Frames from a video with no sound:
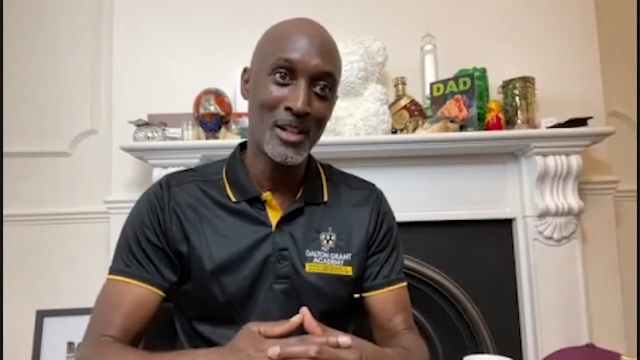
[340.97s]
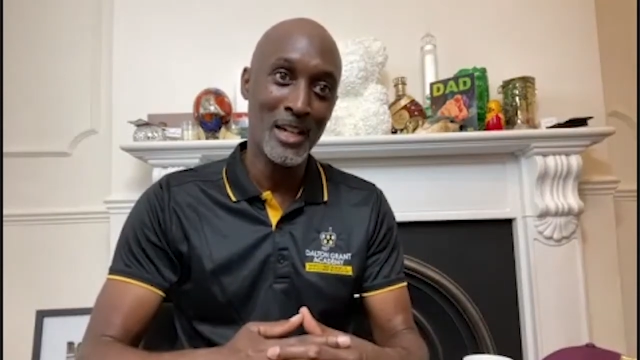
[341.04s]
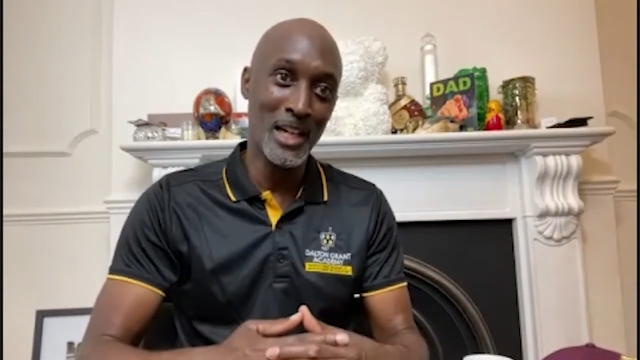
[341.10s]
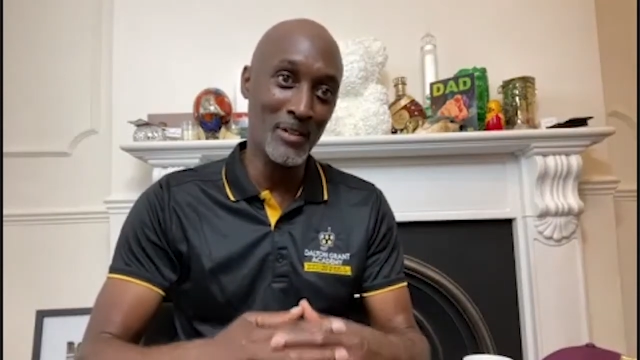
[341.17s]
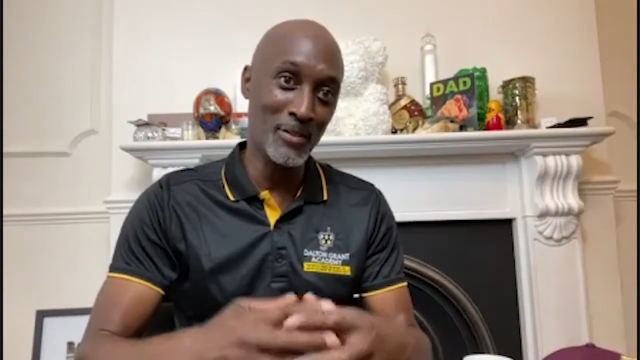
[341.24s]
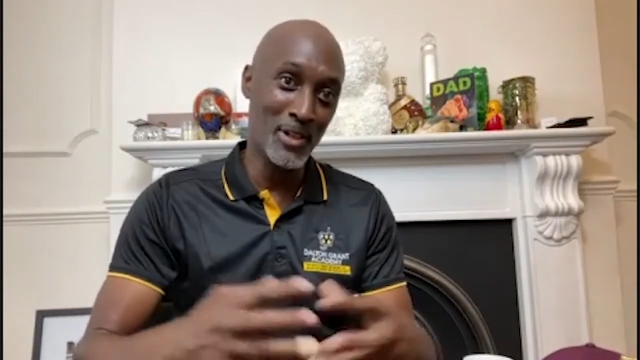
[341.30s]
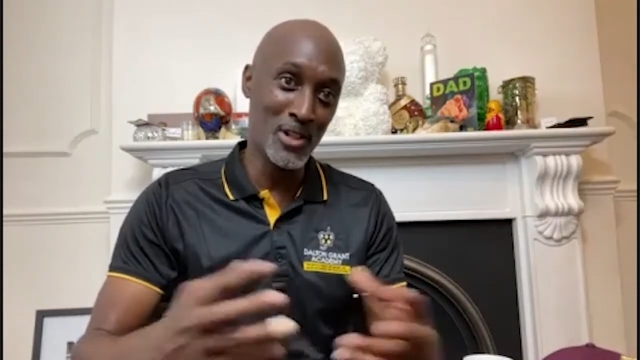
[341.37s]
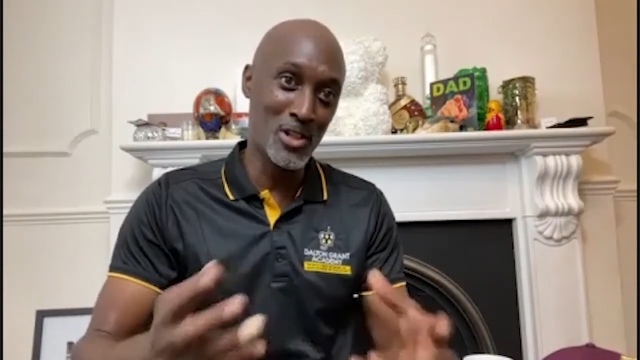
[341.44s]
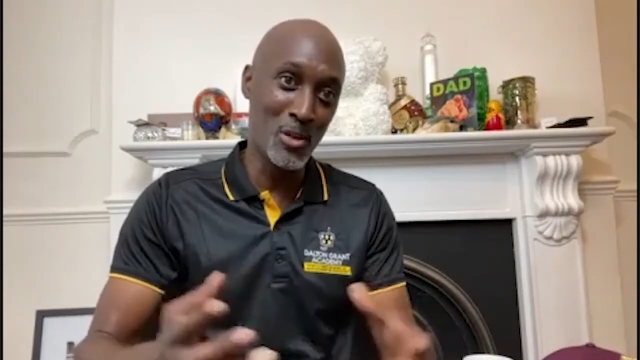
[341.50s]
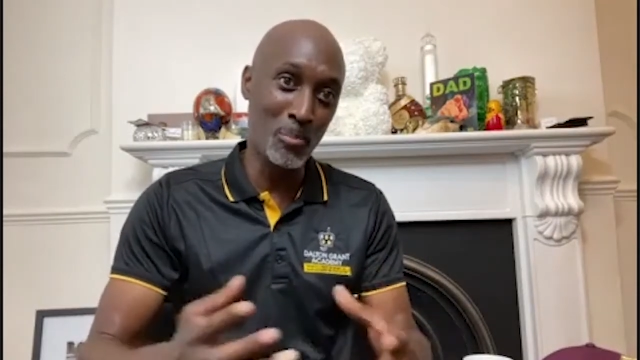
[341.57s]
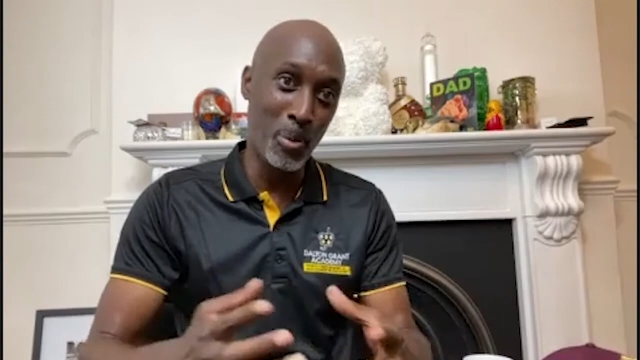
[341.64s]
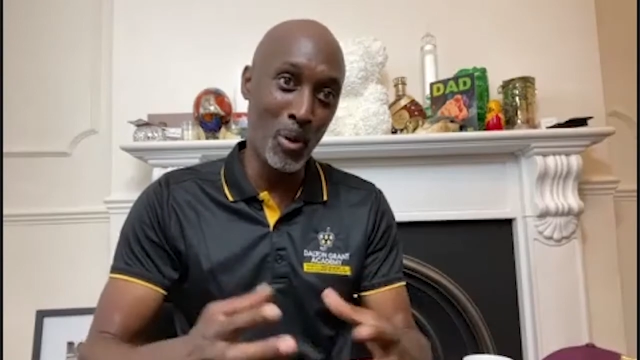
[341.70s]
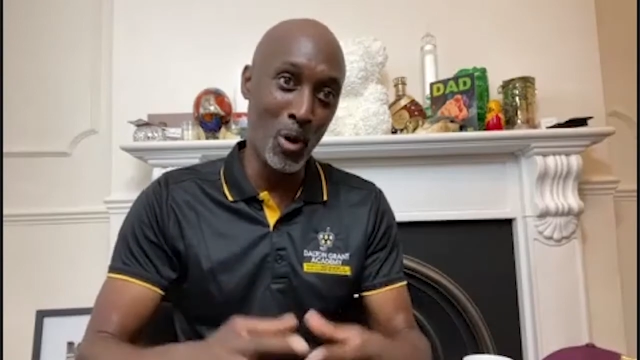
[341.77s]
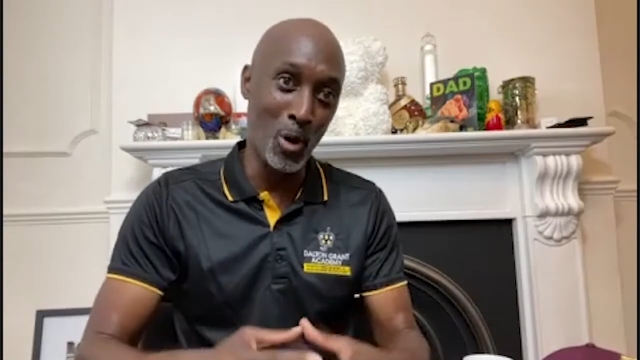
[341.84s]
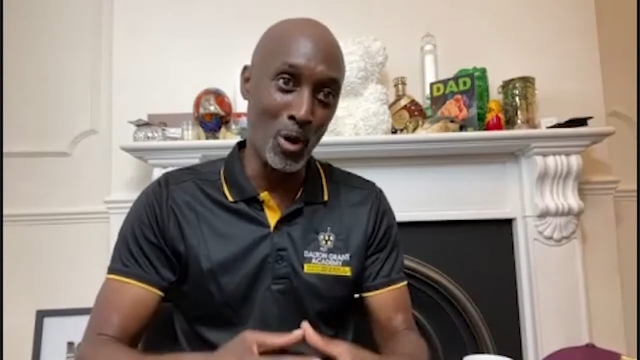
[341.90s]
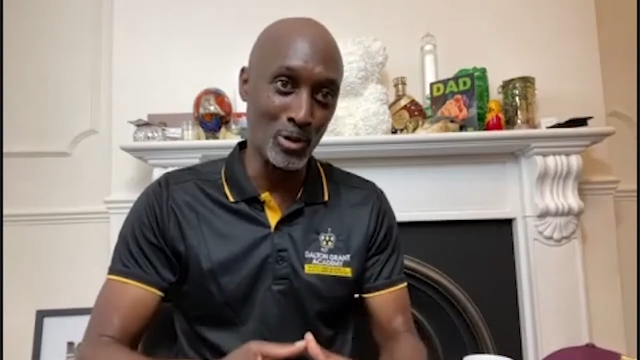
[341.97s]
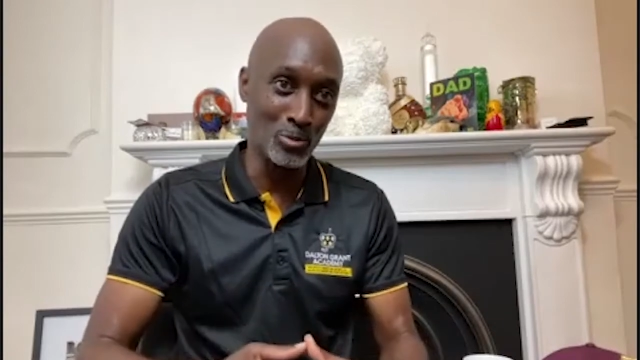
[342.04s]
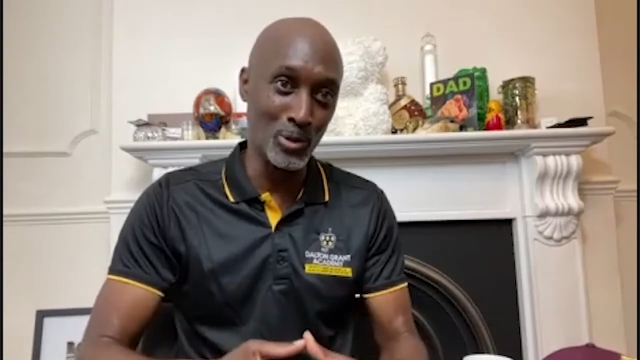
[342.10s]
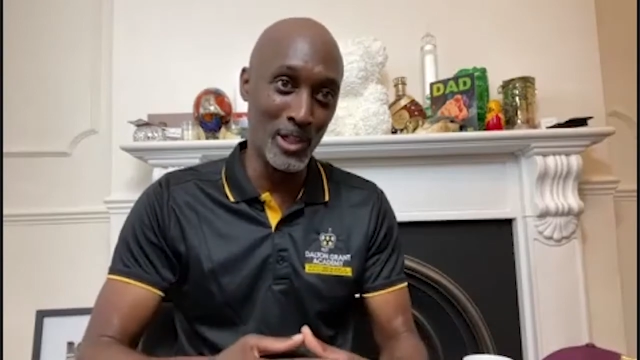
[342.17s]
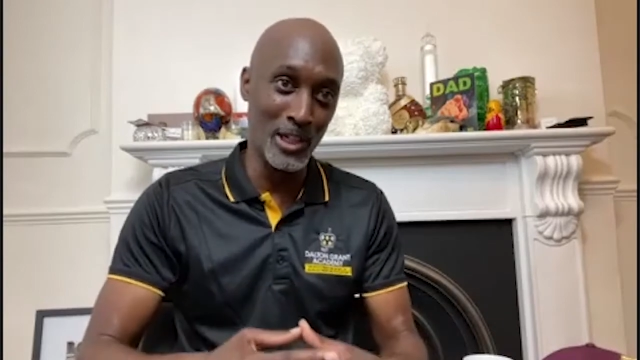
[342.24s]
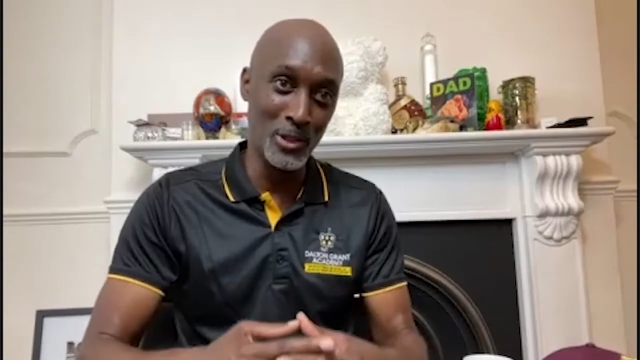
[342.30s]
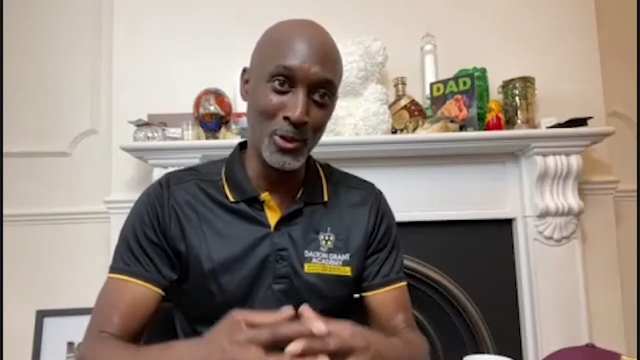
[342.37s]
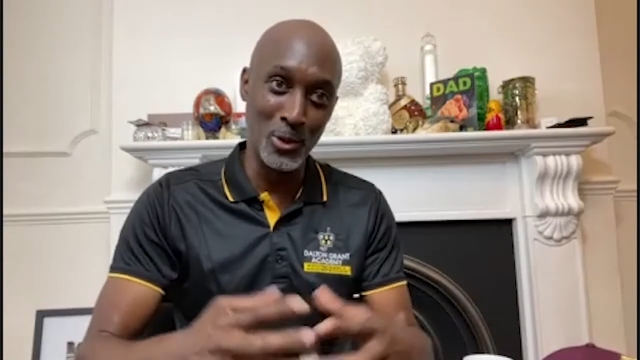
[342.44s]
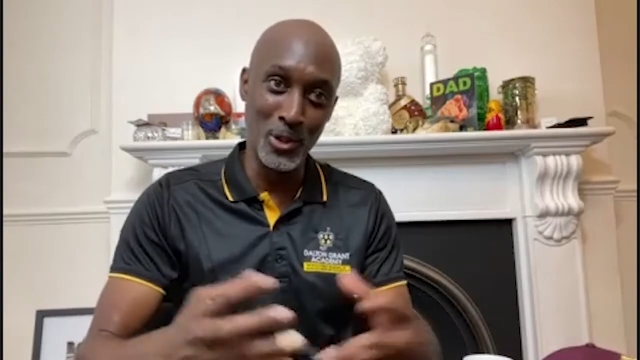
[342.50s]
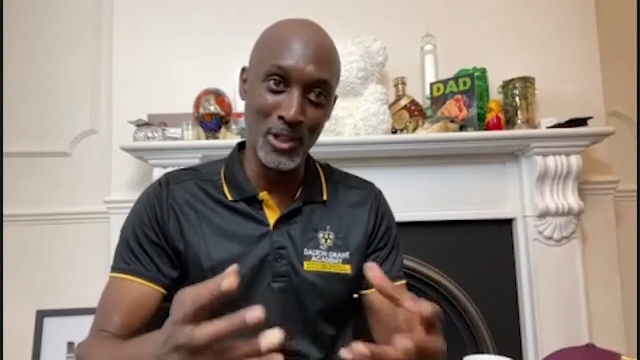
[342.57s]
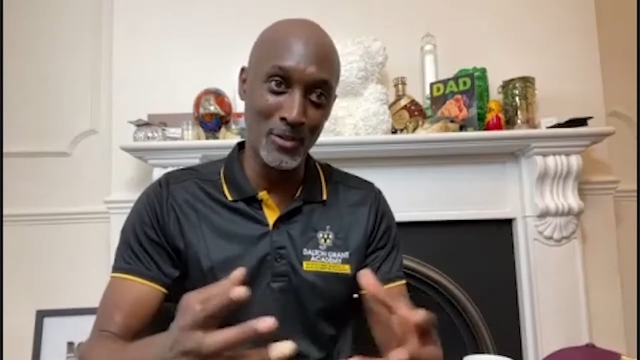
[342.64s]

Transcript: even the support where you couldn't